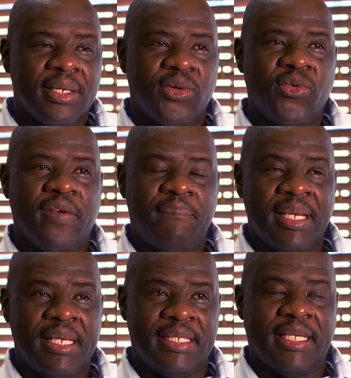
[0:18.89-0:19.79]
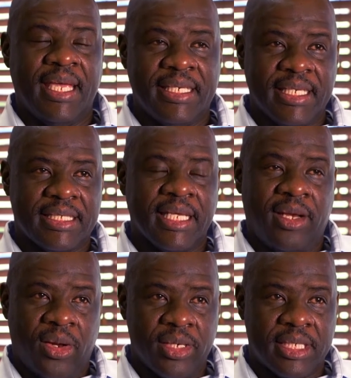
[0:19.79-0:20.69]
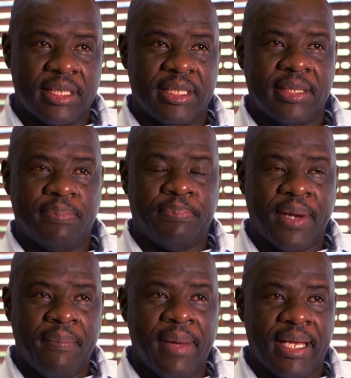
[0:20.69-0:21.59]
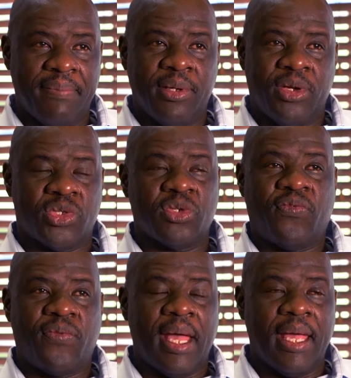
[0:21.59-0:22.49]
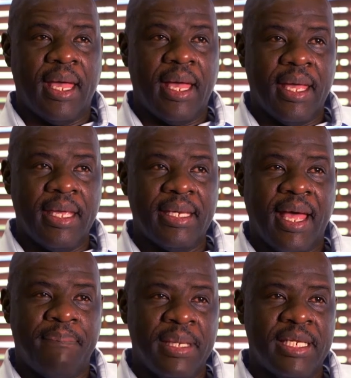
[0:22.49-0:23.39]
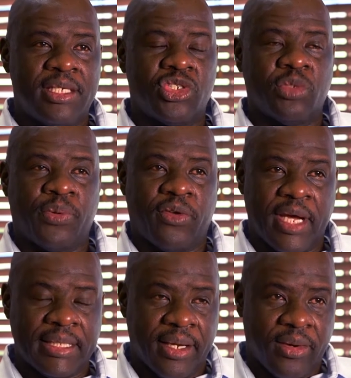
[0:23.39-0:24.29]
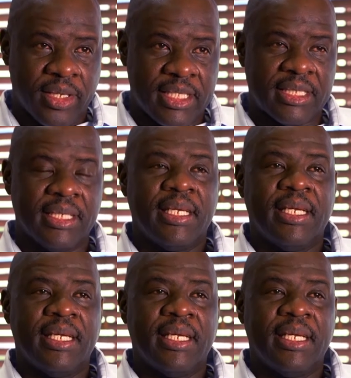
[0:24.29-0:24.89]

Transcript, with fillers: we have been litigated a lot, primarily because of inability to provide records,